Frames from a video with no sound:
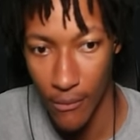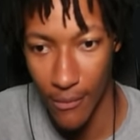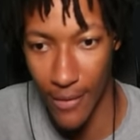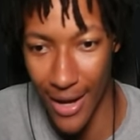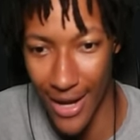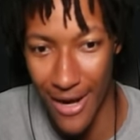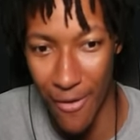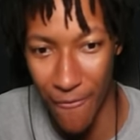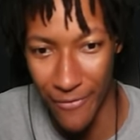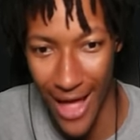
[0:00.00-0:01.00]
I got
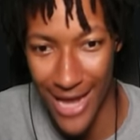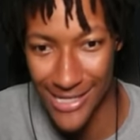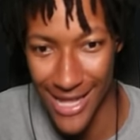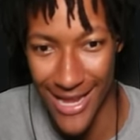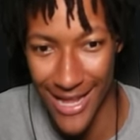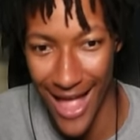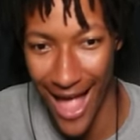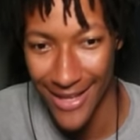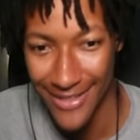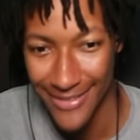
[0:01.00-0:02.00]
no flashlight. Yeah,
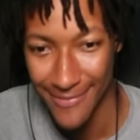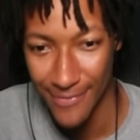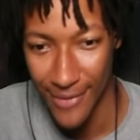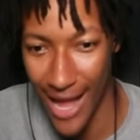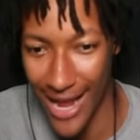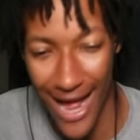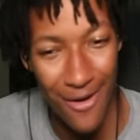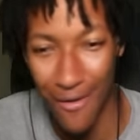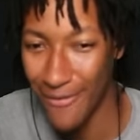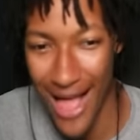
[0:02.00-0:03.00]
I got
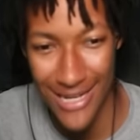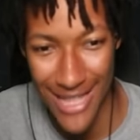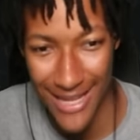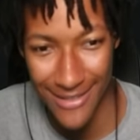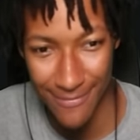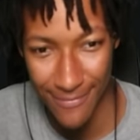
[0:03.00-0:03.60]
no flashlight.